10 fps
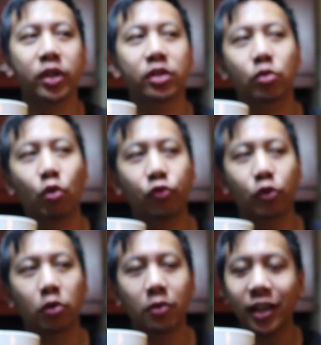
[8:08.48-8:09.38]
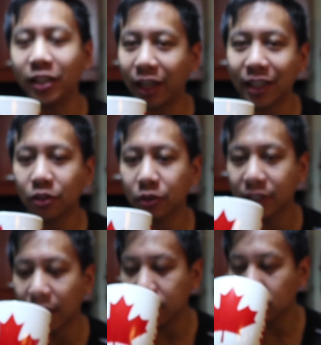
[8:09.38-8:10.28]
when to go for a run and
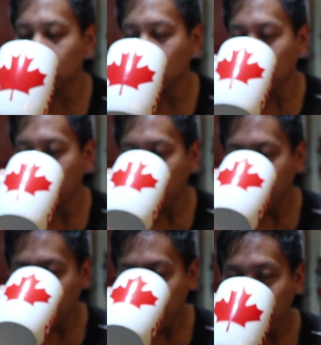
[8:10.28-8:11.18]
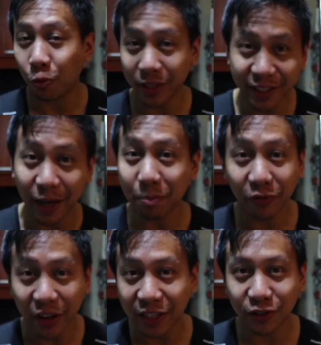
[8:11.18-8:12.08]
exercise, what type
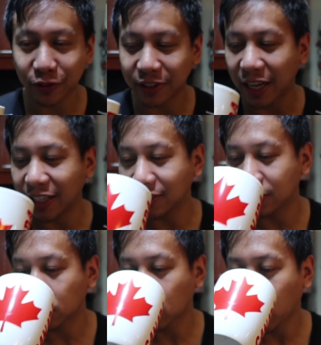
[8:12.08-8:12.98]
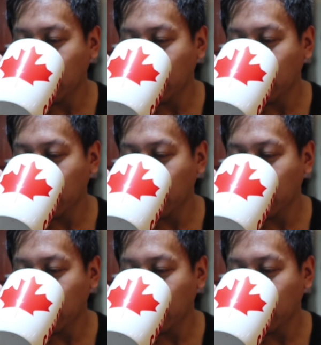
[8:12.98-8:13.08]
of exercise.